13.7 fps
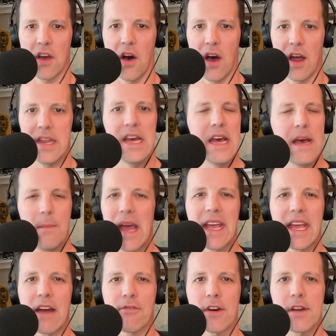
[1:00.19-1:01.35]
On.
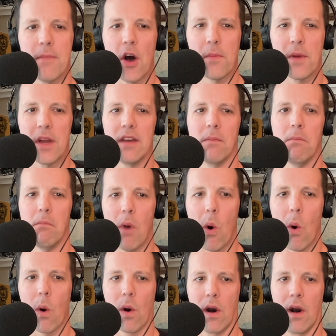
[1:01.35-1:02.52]
Make every moment
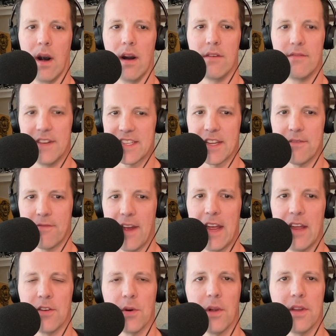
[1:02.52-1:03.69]
more. Visit
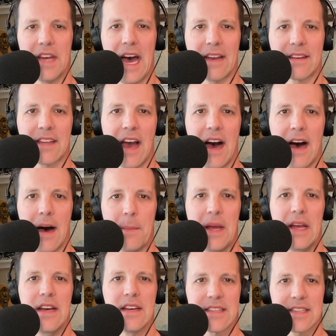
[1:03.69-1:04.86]

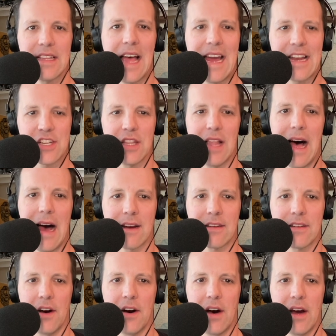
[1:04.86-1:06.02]

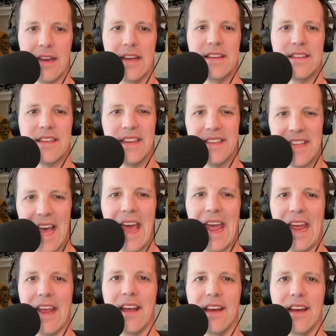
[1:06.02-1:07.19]
FanDuel.com/LockedOn
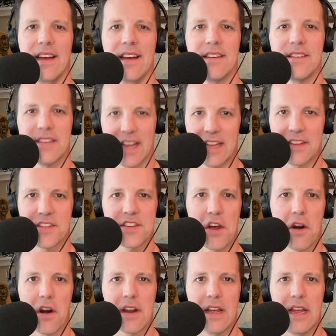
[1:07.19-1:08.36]
today to get
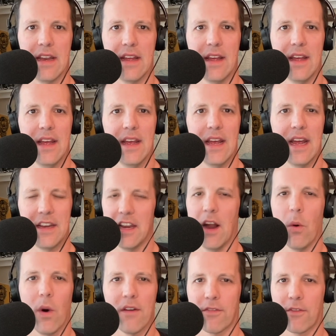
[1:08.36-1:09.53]
started. And you know
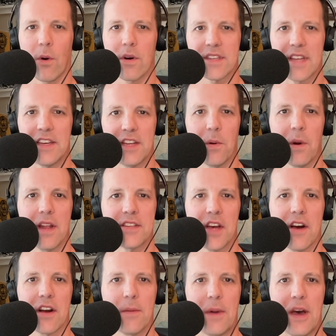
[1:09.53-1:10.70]
what? Of course, I do want to
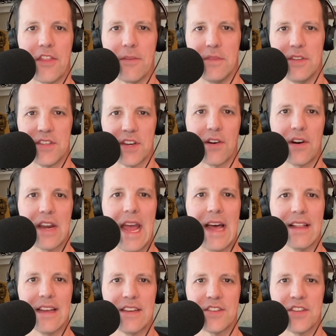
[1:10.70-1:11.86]
talk about the
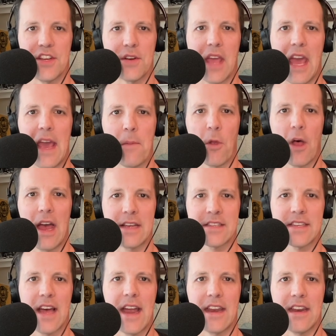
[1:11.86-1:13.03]
Missouri-LSU game
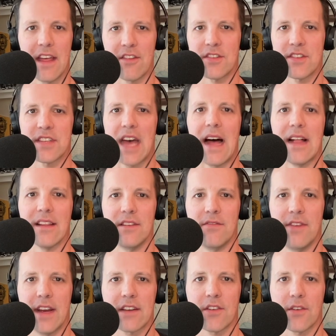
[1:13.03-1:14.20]
last night. Another solid
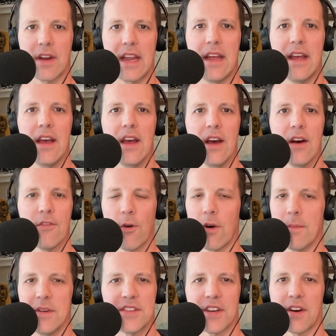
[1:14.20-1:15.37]
victory for
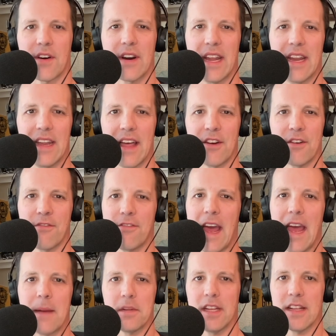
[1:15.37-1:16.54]
Missouri. Another
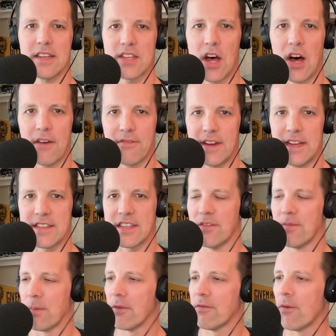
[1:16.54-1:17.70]
fabulous
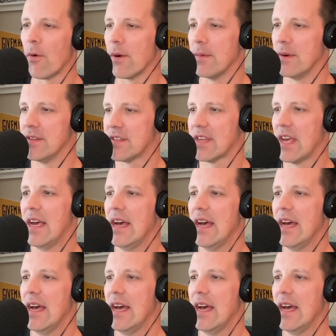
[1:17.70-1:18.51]
offensive performance